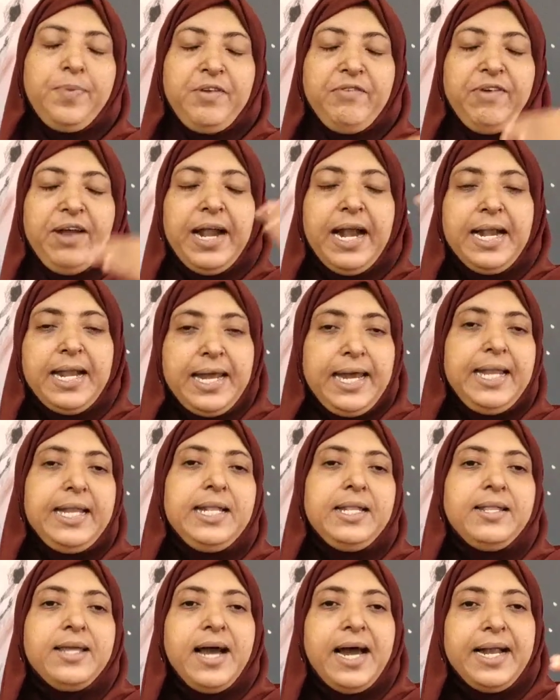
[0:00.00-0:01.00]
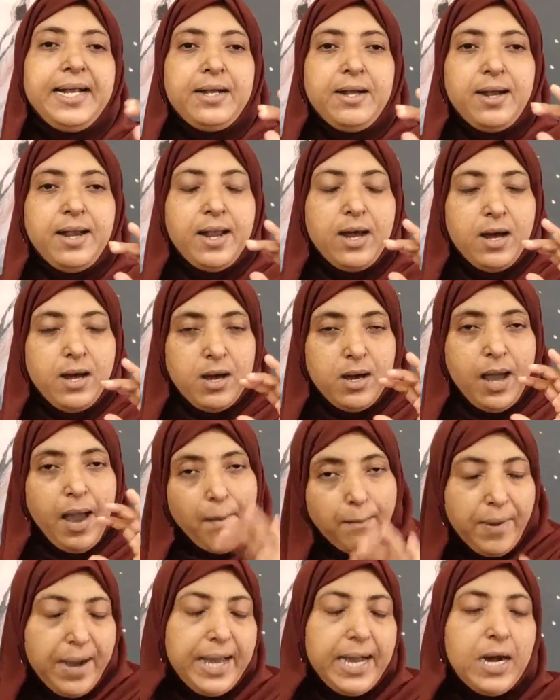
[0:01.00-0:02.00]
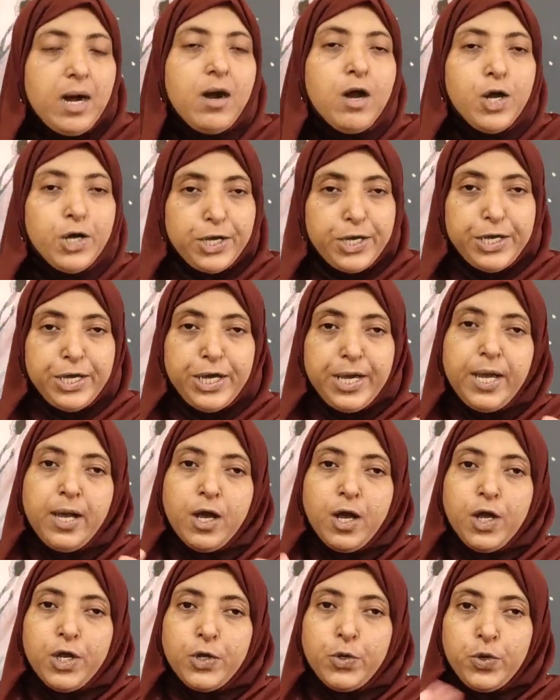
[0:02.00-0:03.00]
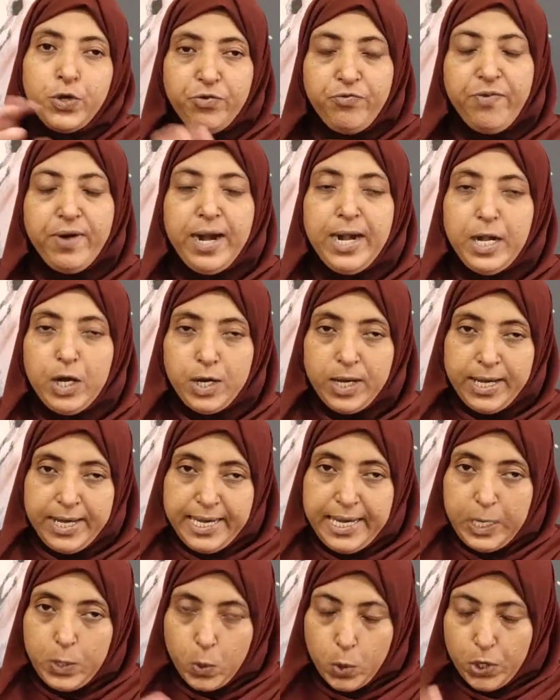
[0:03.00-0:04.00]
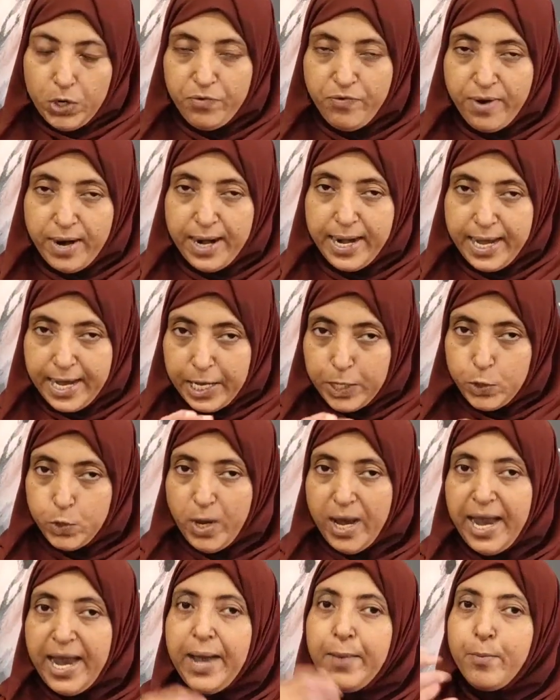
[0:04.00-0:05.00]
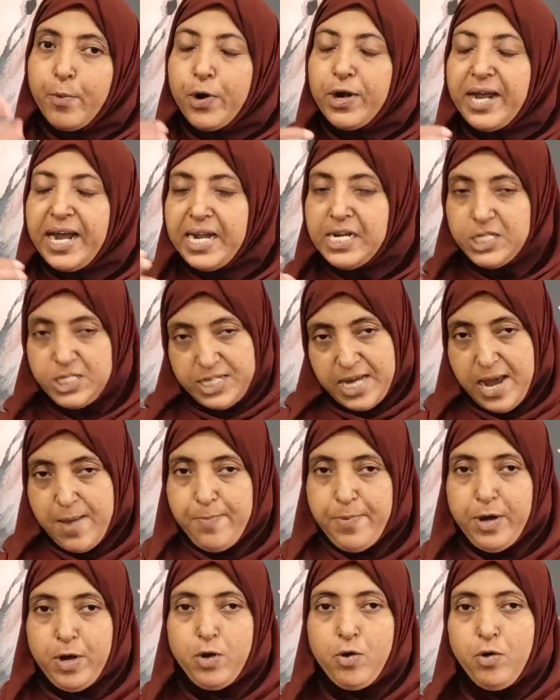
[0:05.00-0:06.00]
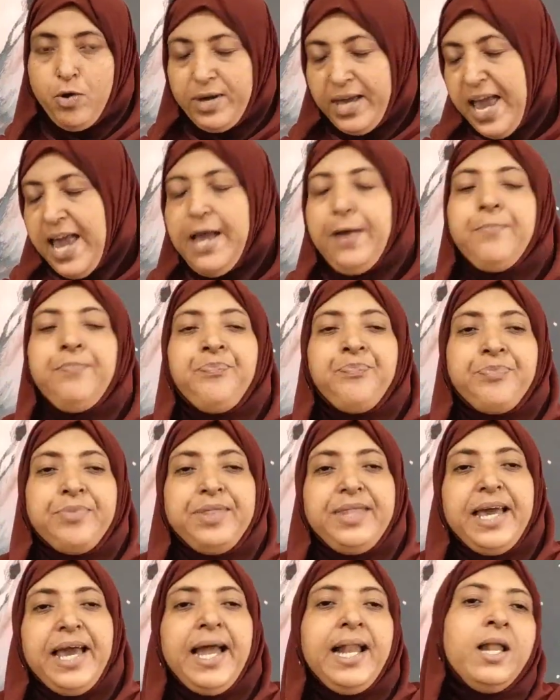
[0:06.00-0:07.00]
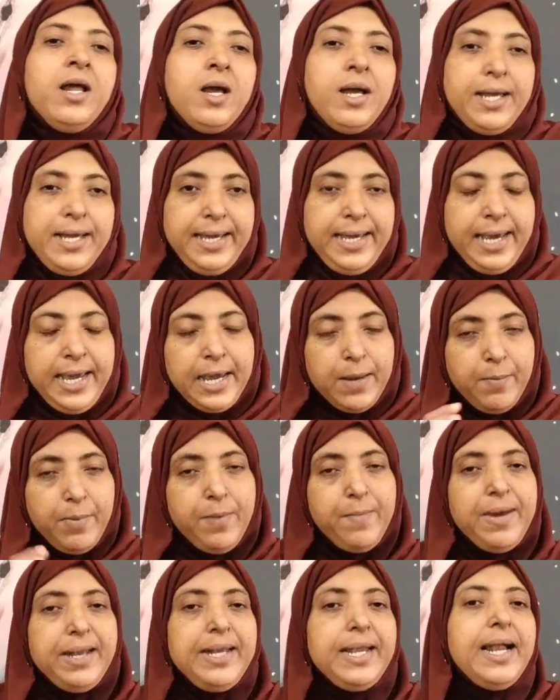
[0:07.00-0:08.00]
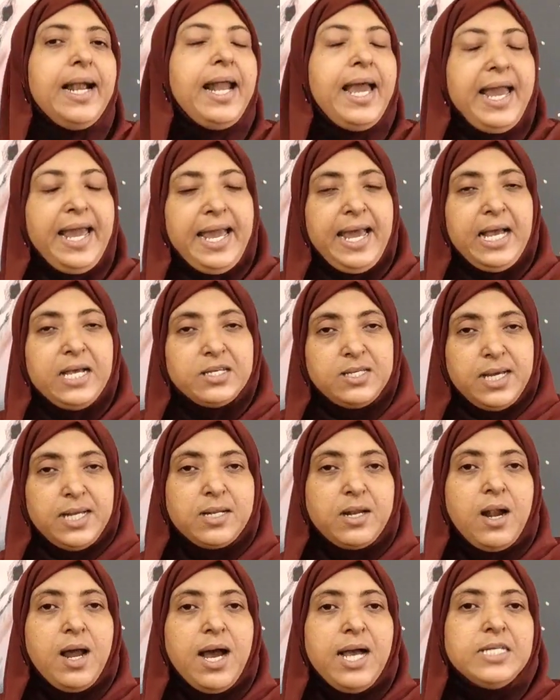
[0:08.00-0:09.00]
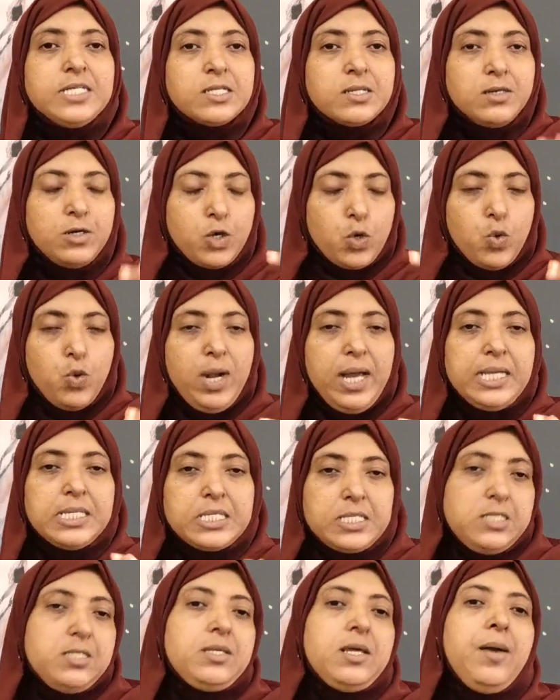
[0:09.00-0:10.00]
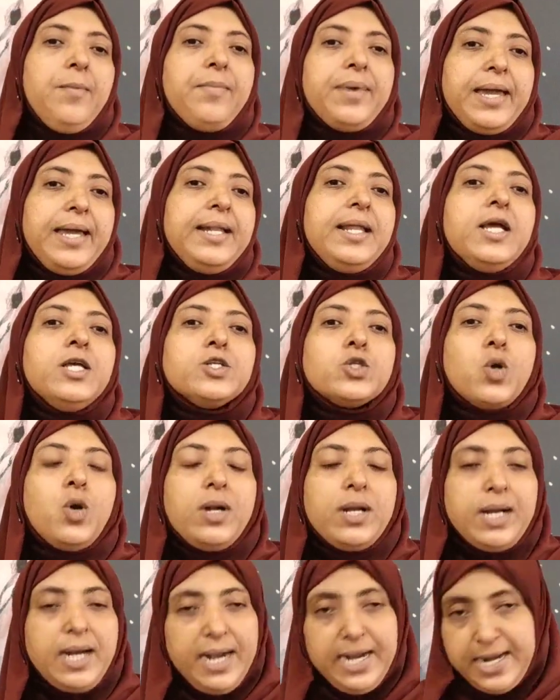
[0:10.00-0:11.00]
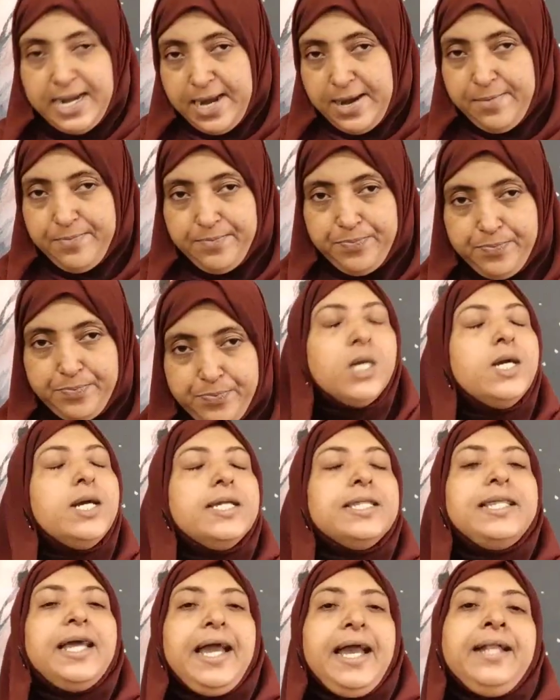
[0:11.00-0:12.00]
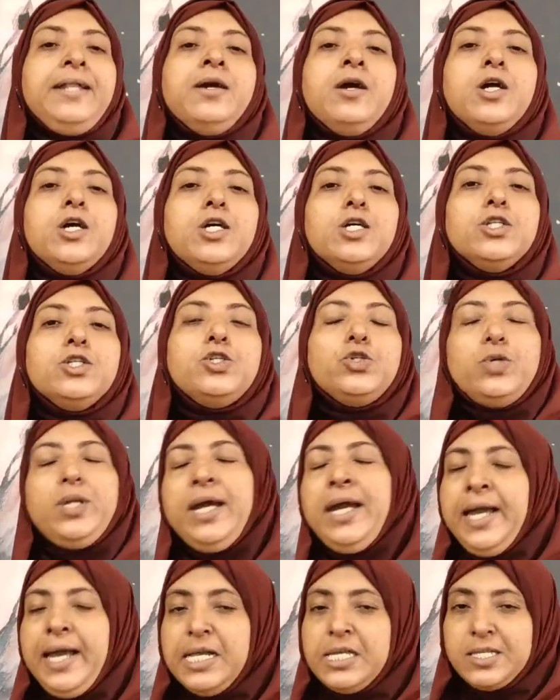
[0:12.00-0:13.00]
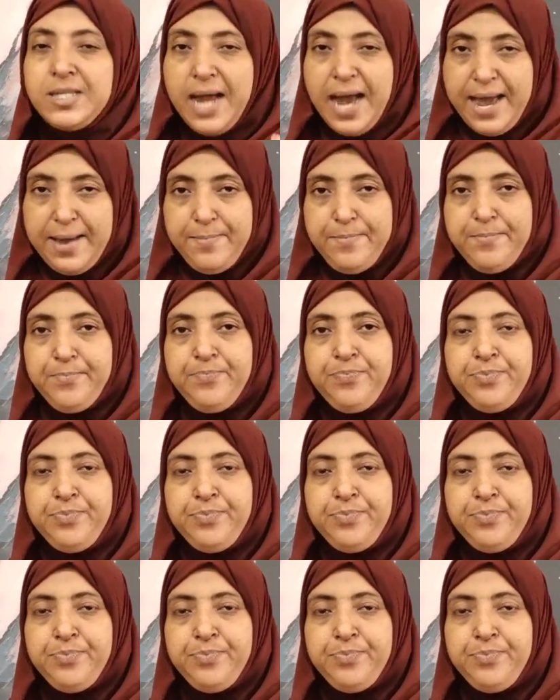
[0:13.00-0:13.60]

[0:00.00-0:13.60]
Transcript: prevailed in that empire. He unified, he codified into a modern shape. Okay. Then he implemented a centralized ruling system in his own country. Then during his time,